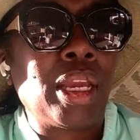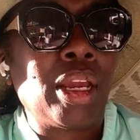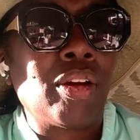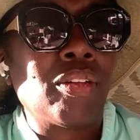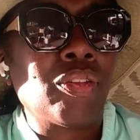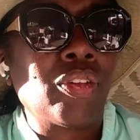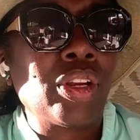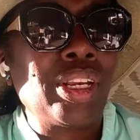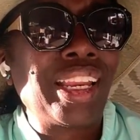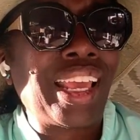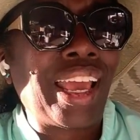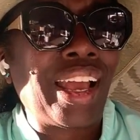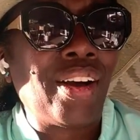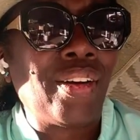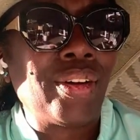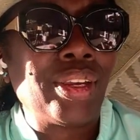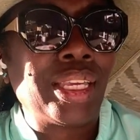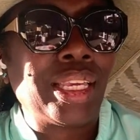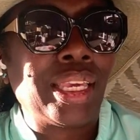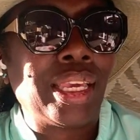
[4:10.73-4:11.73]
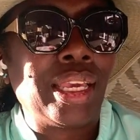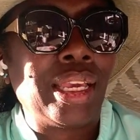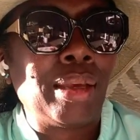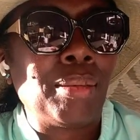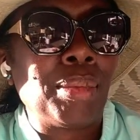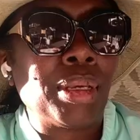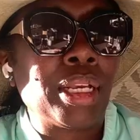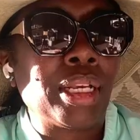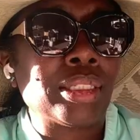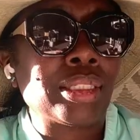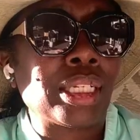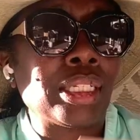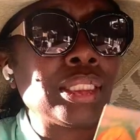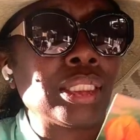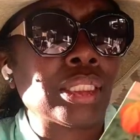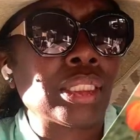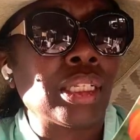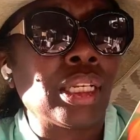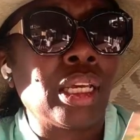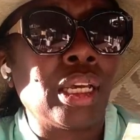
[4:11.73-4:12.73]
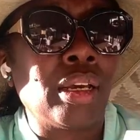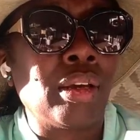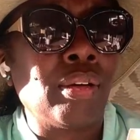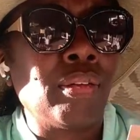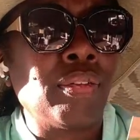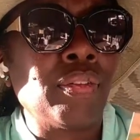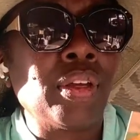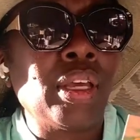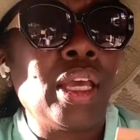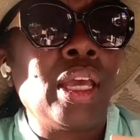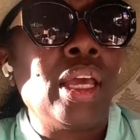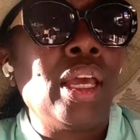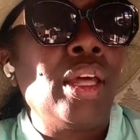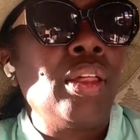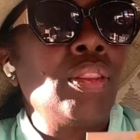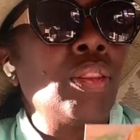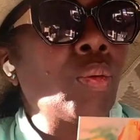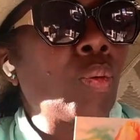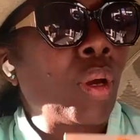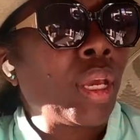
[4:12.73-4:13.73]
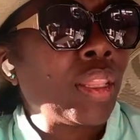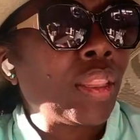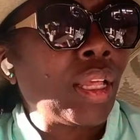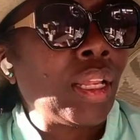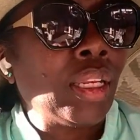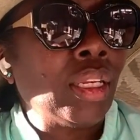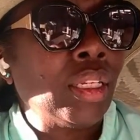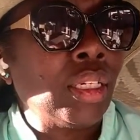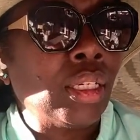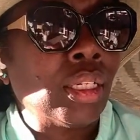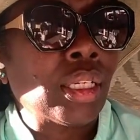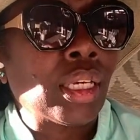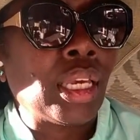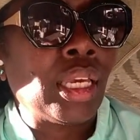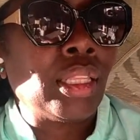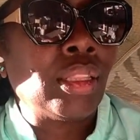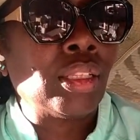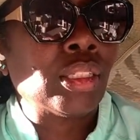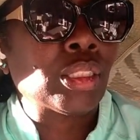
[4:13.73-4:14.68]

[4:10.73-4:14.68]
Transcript: every now and again because I just love the way they look in the